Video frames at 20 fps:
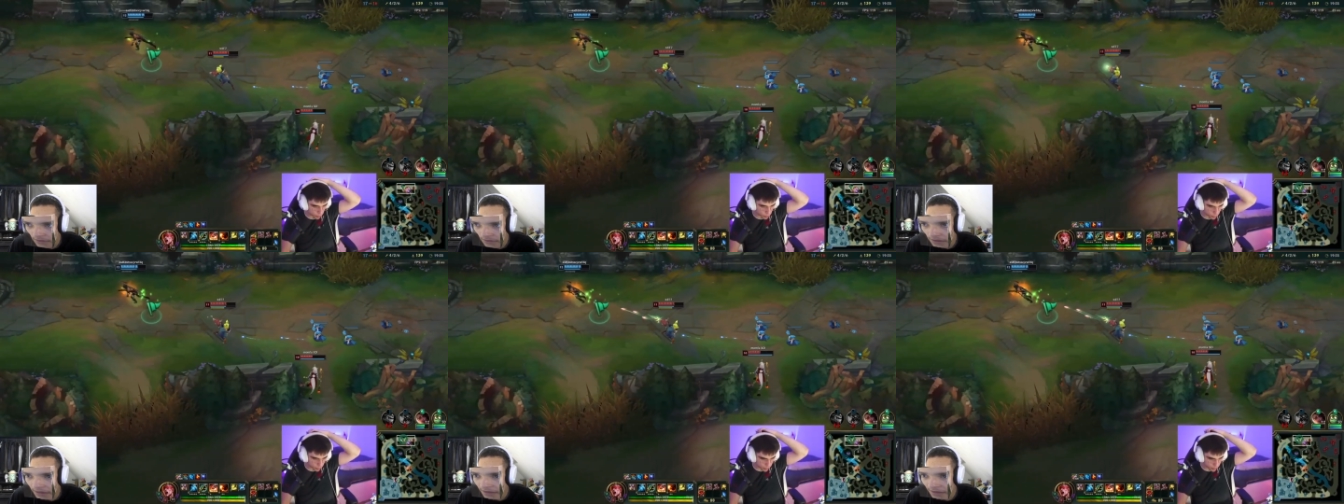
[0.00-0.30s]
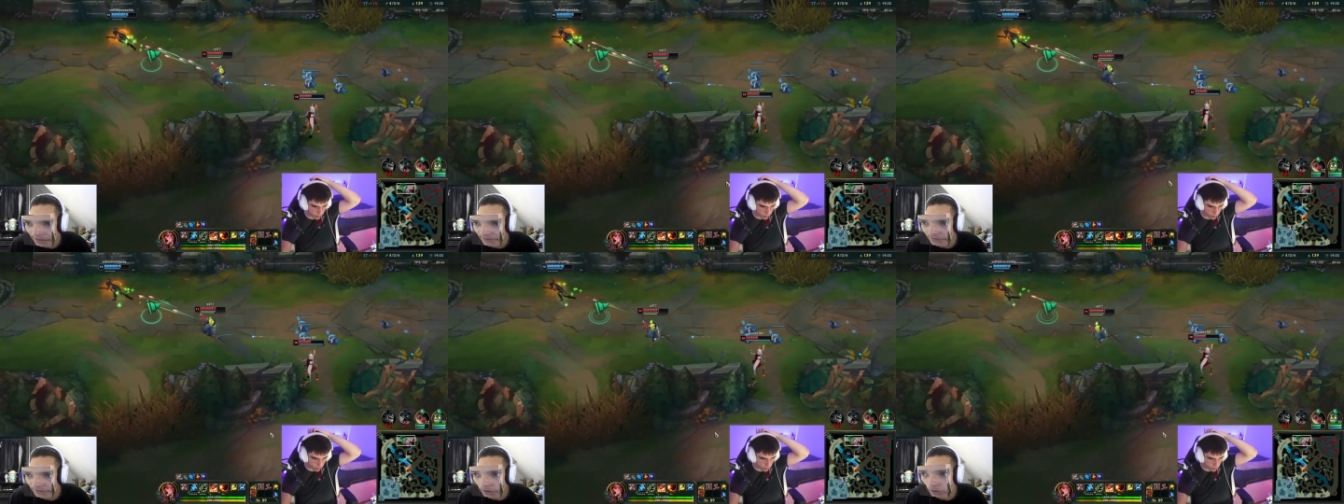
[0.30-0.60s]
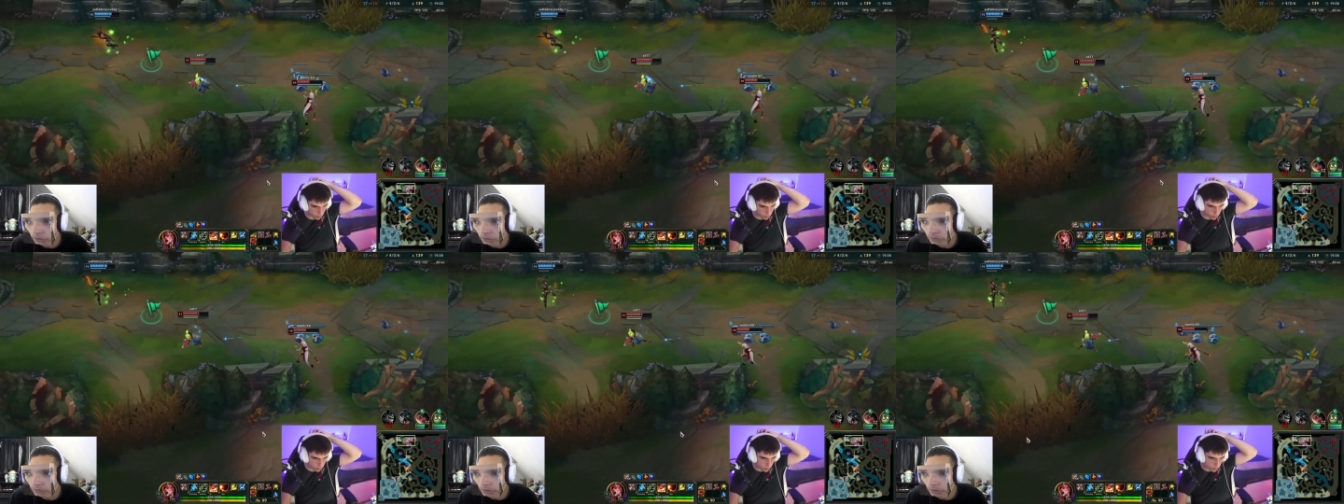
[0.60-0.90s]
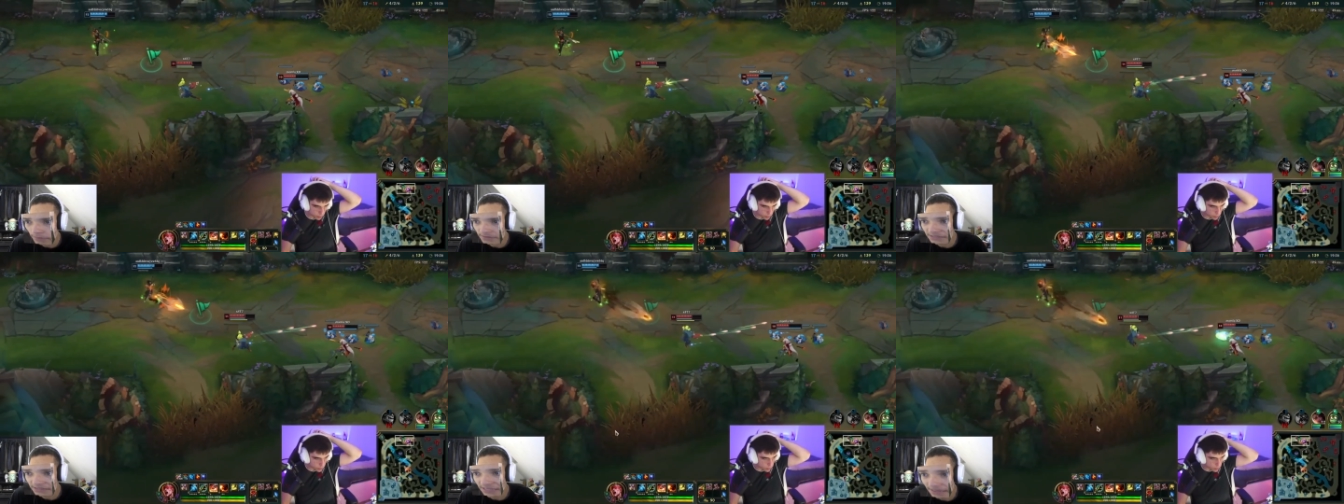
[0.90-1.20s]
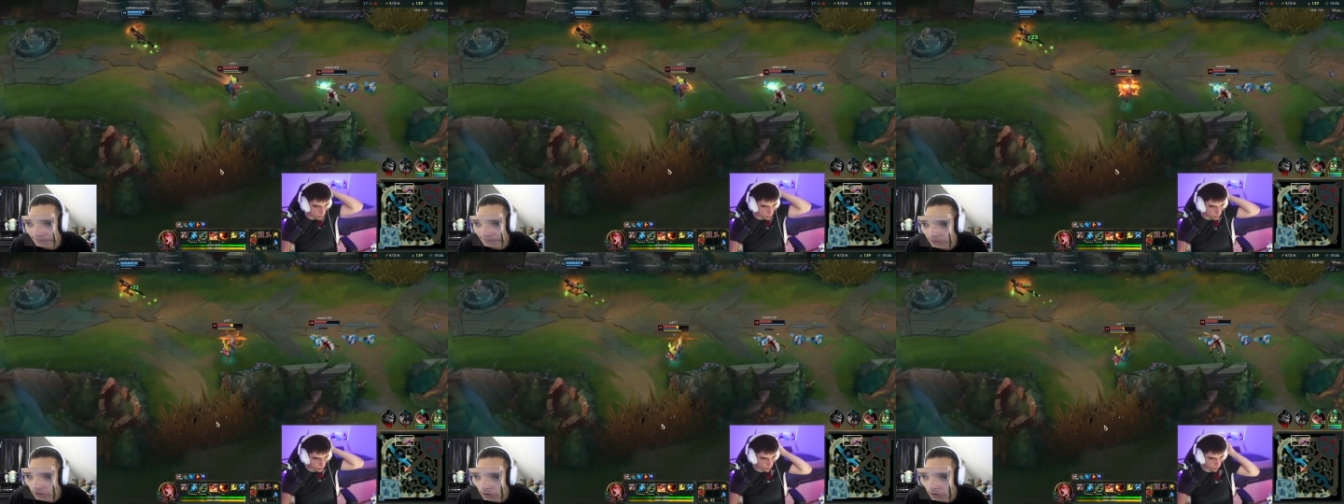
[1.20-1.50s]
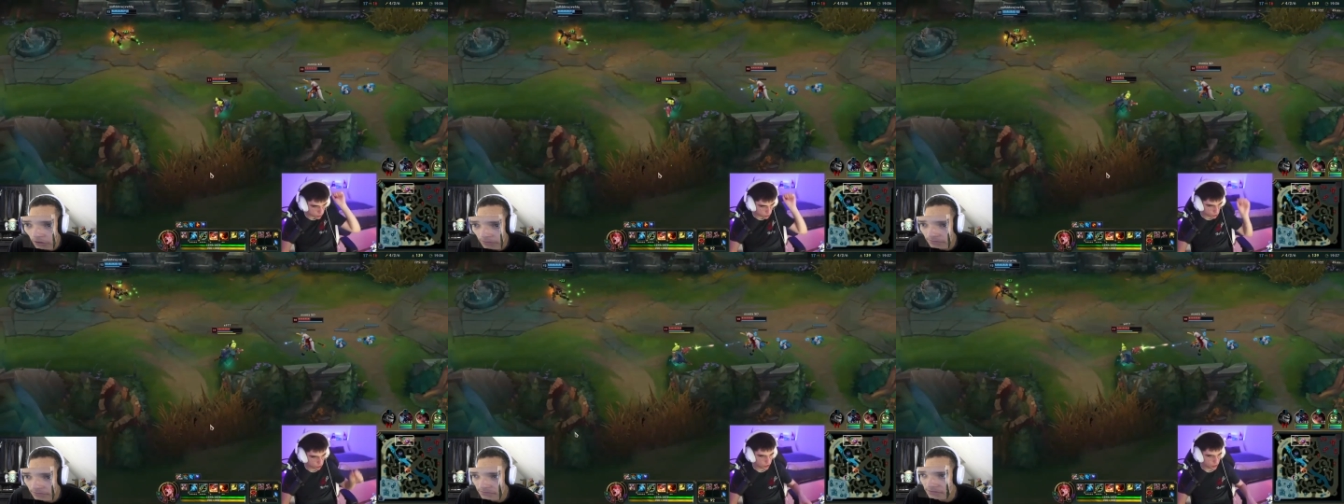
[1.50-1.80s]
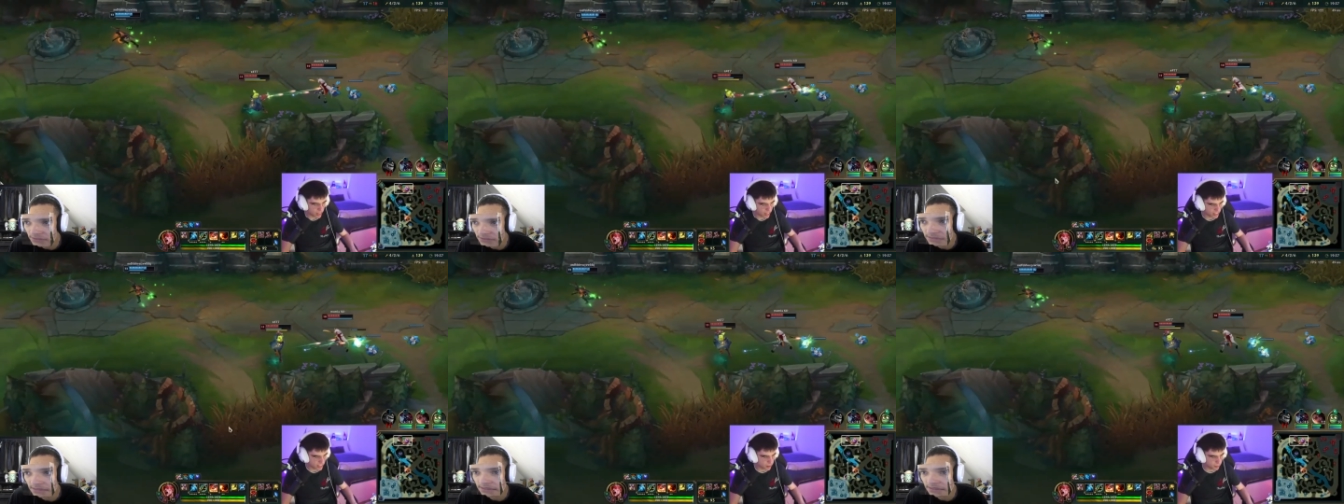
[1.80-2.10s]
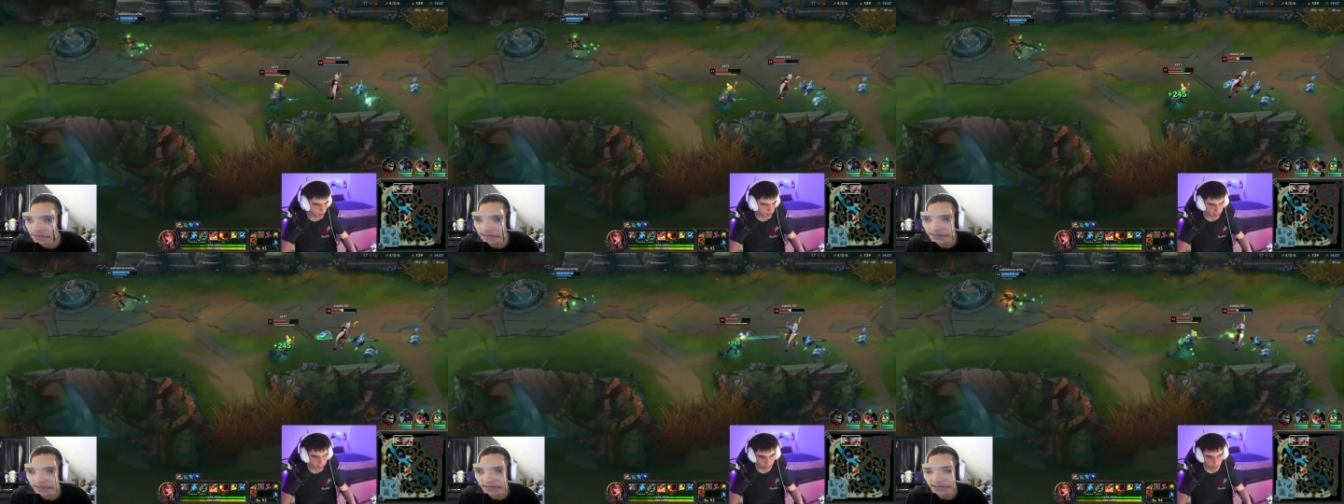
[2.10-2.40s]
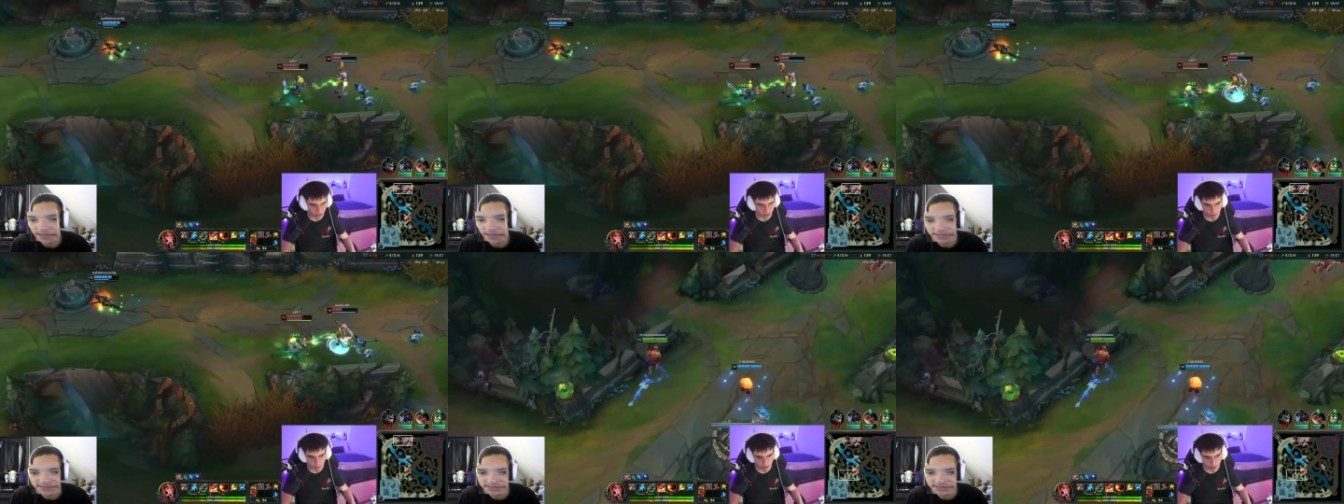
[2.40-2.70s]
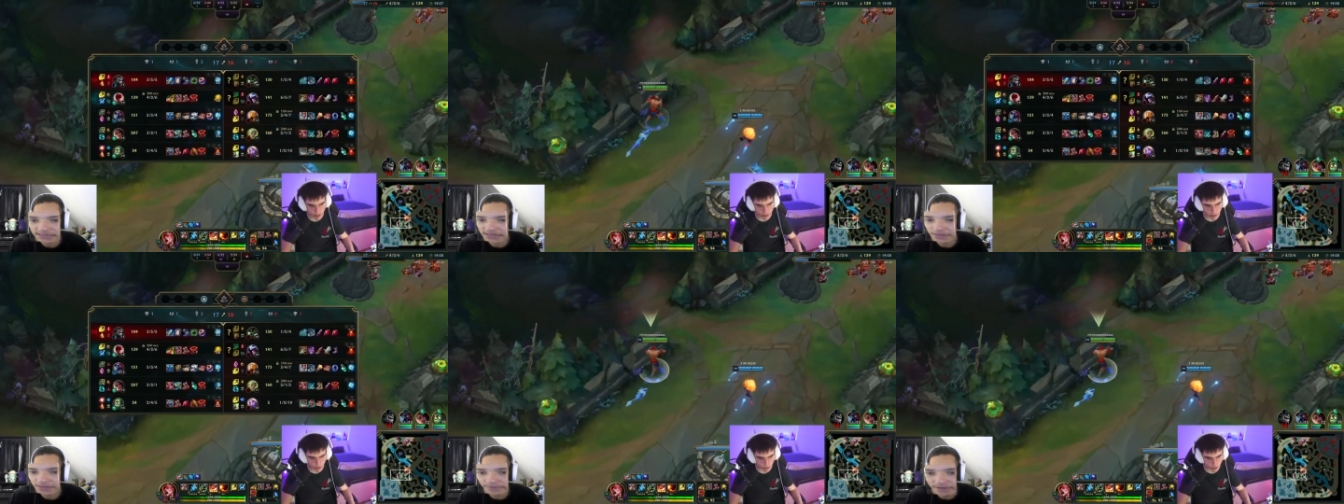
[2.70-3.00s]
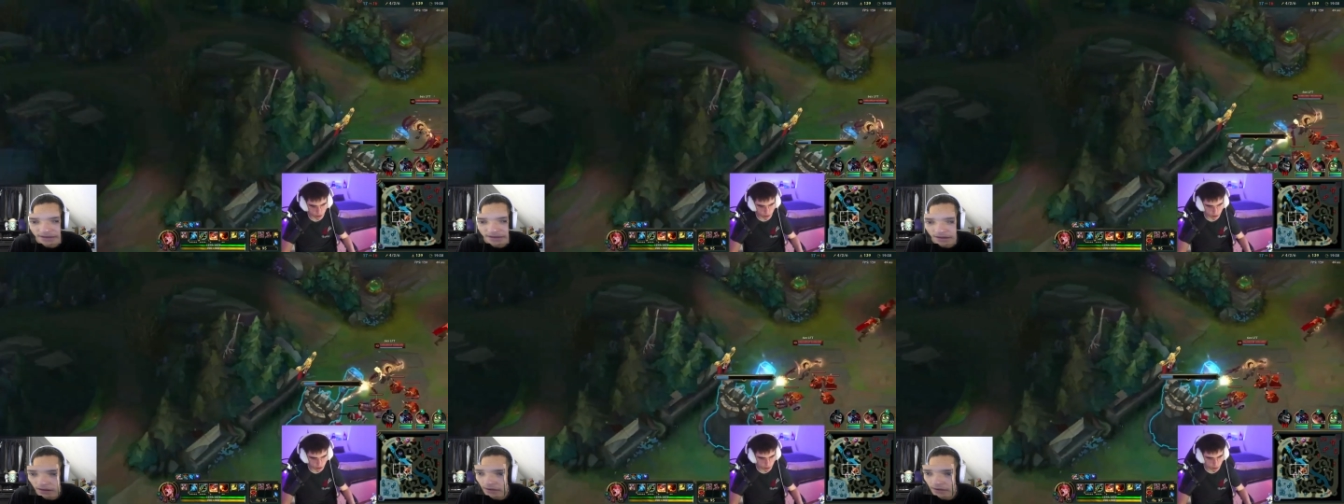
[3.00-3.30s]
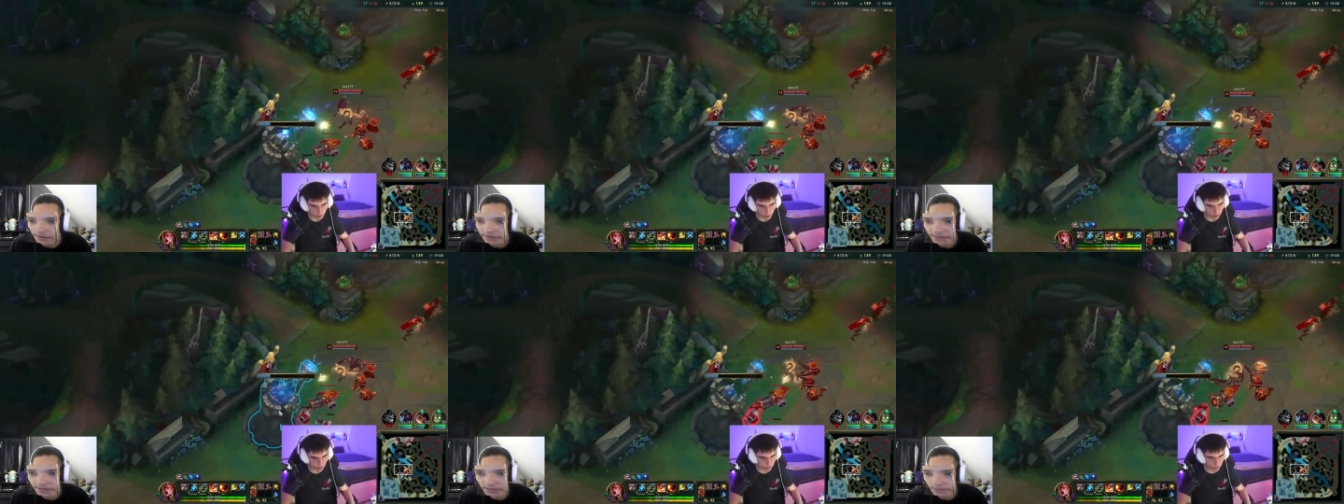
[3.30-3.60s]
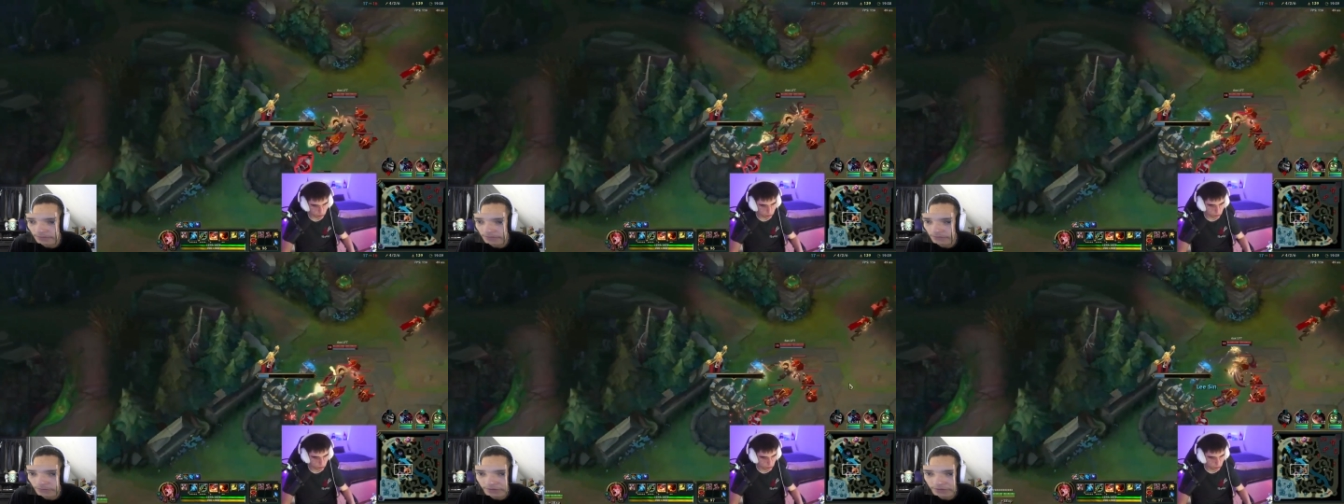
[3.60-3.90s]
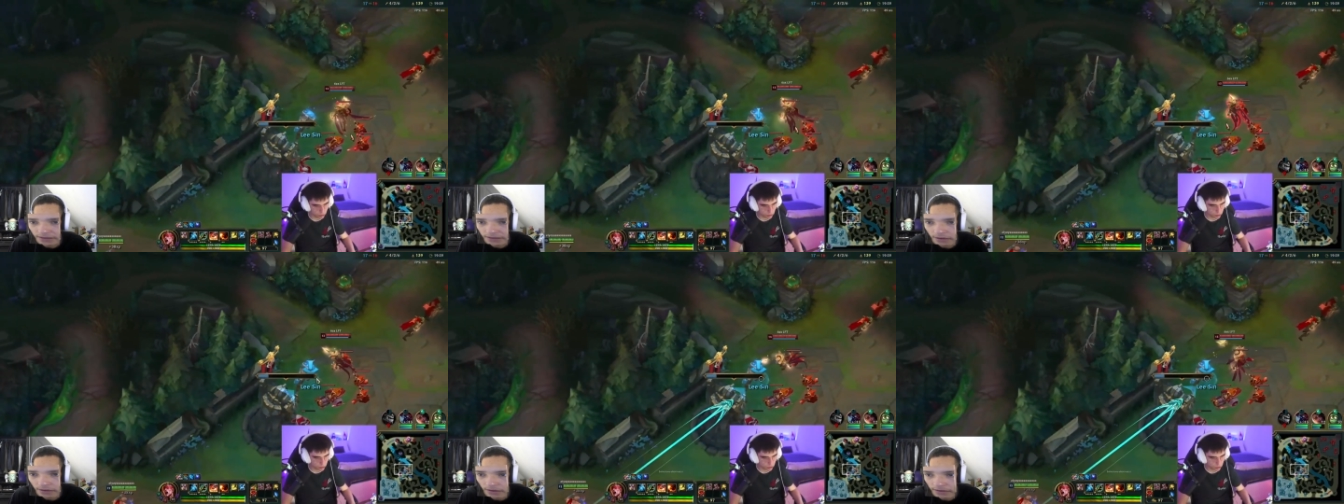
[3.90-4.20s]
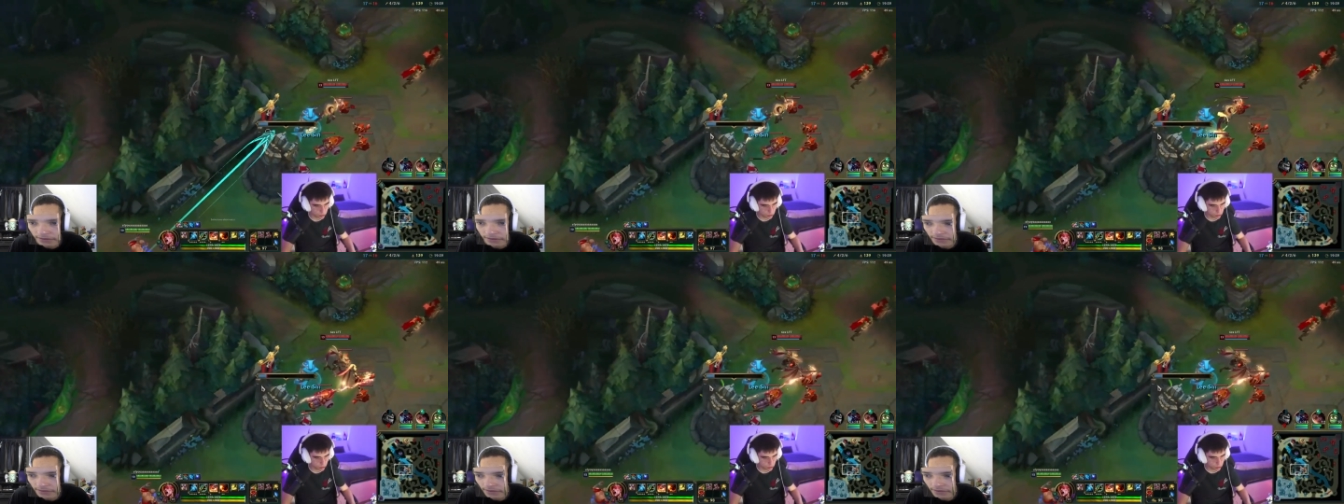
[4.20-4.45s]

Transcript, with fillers: uh, no proper team comps. It, it can be hard. It can be really hard.